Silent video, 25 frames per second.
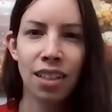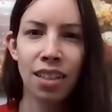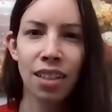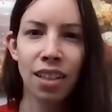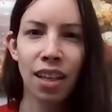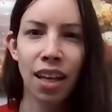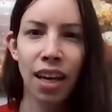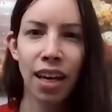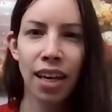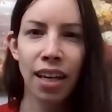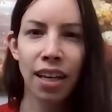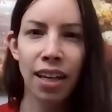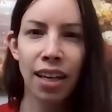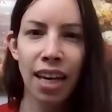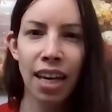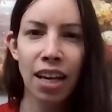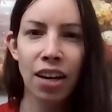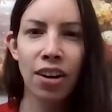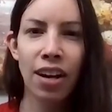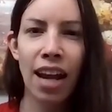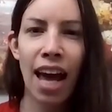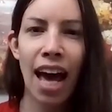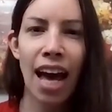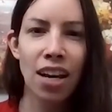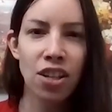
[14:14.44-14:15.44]
like
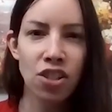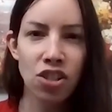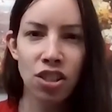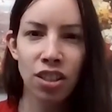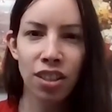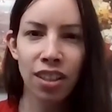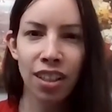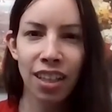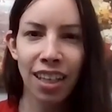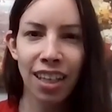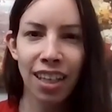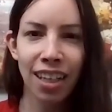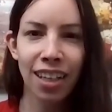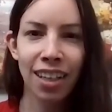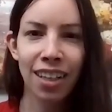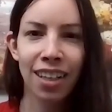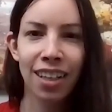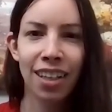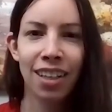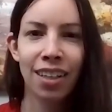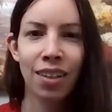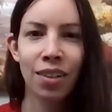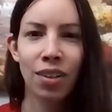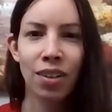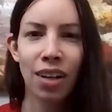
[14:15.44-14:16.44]
internationally,
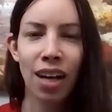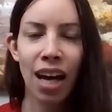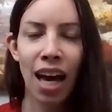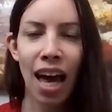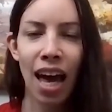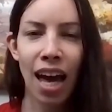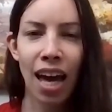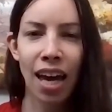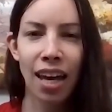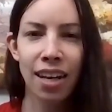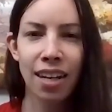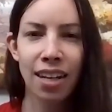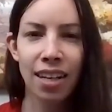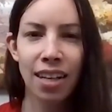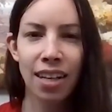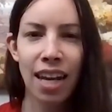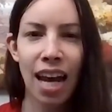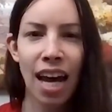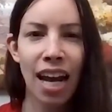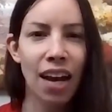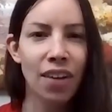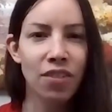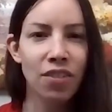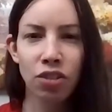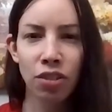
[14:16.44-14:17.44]
and
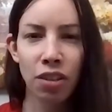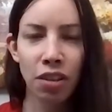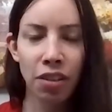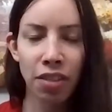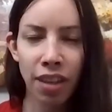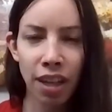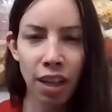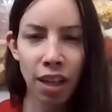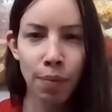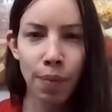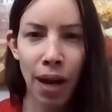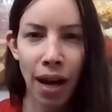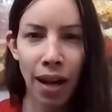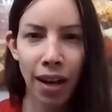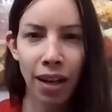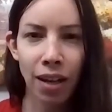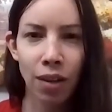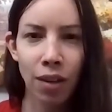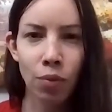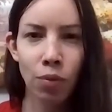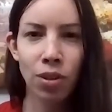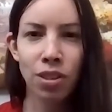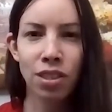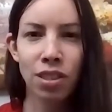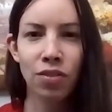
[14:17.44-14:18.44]
not have to really think about it.
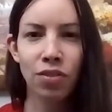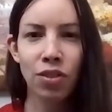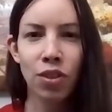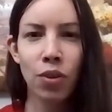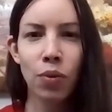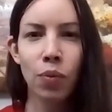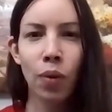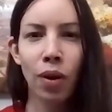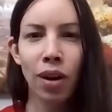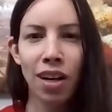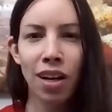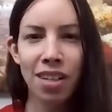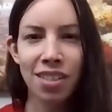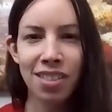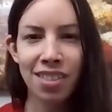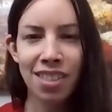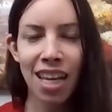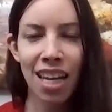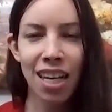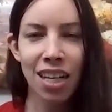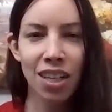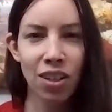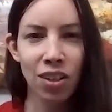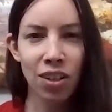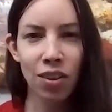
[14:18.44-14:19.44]
Whereas if you wanted to
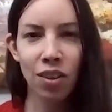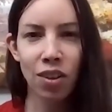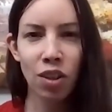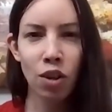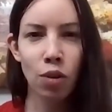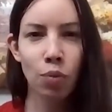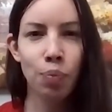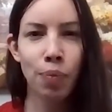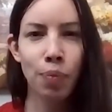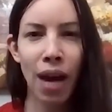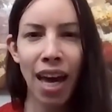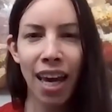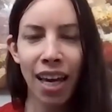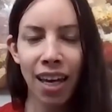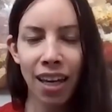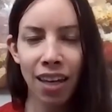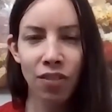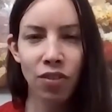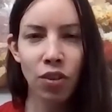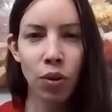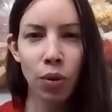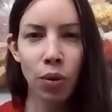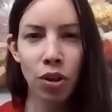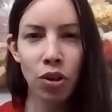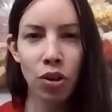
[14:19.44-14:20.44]
send your bank, if
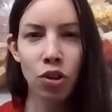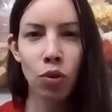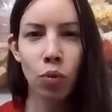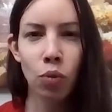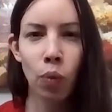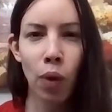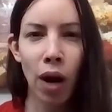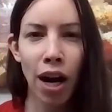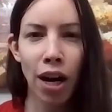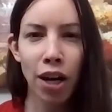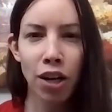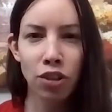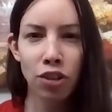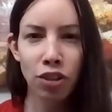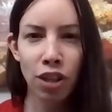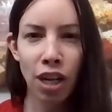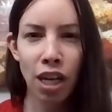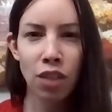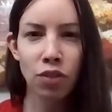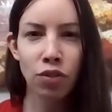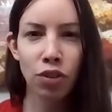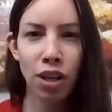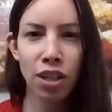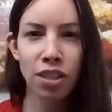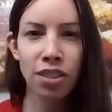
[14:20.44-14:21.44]
you wanted to do a wire
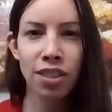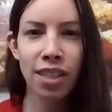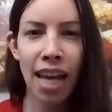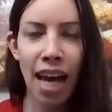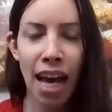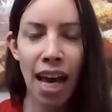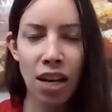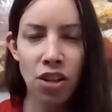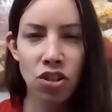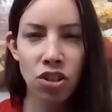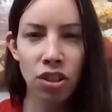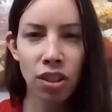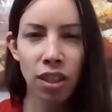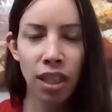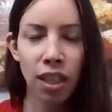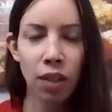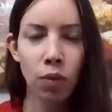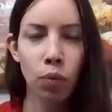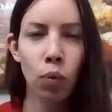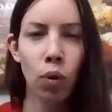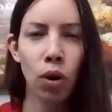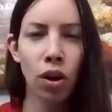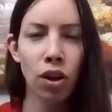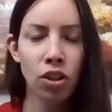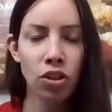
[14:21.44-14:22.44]
transfer internationally,
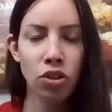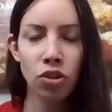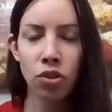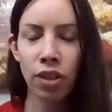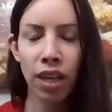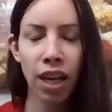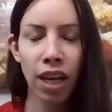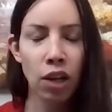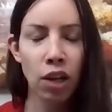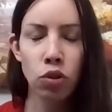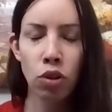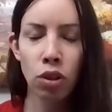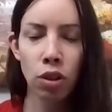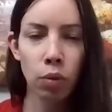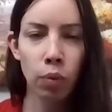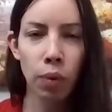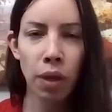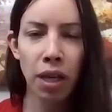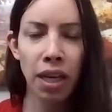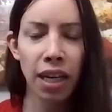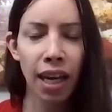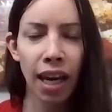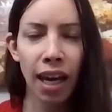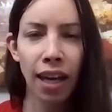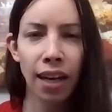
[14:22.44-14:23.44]
one is you can't do it on the
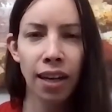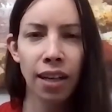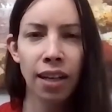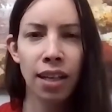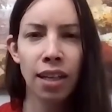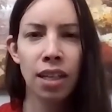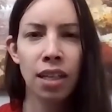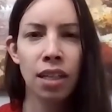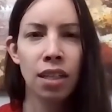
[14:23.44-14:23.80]
weekend